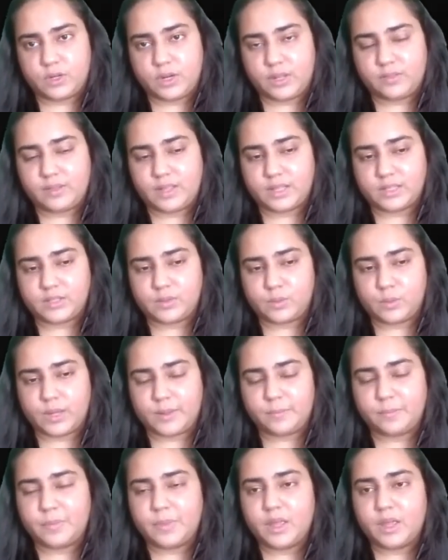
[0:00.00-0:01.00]
And that's
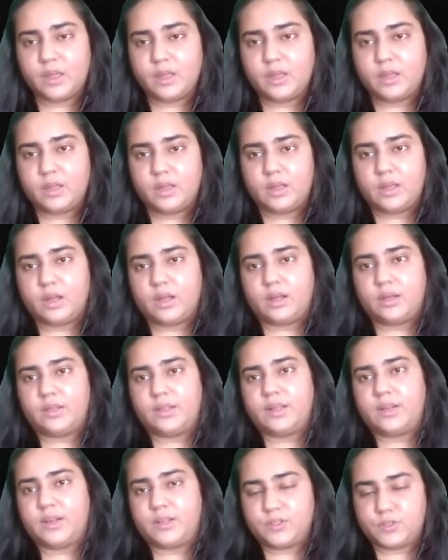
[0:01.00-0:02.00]
why uh,
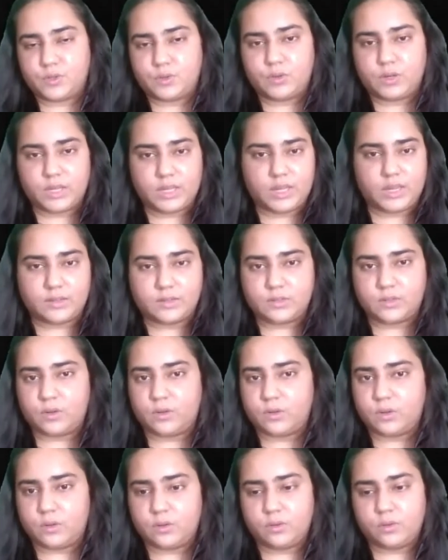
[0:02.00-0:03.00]
the clustering gets
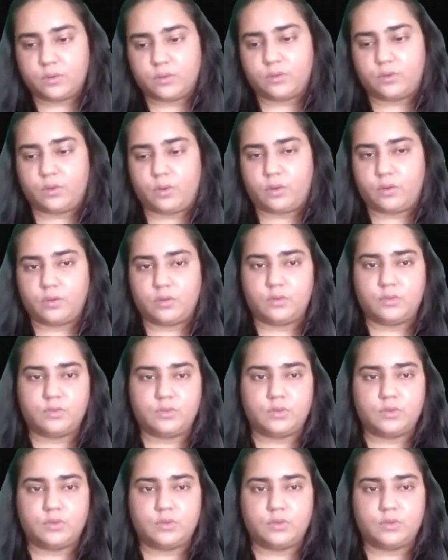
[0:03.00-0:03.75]
all wrong.